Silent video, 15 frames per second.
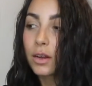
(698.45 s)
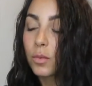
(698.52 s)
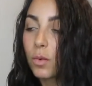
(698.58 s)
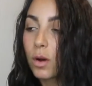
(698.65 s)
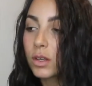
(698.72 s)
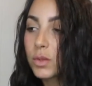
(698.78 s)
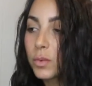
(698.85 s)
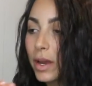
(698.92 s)

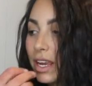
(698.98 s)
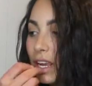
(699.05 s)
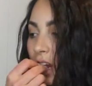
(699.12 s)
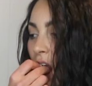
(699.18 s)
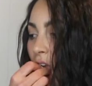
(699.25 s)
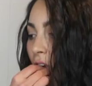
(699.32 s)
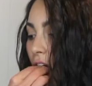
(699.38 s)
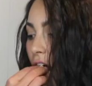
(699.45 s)
whilst
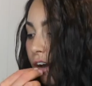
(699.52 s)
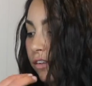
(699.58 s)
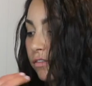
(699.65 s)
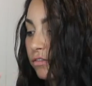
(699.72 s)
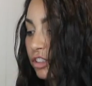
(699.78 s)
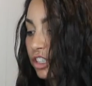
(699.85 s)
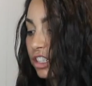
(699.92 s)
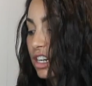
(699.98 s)
waiting
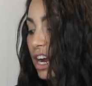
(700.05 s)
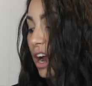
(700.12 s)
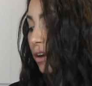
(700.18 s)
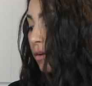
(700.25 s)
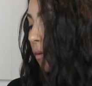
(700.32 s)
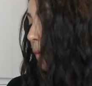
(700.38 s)
for a snack.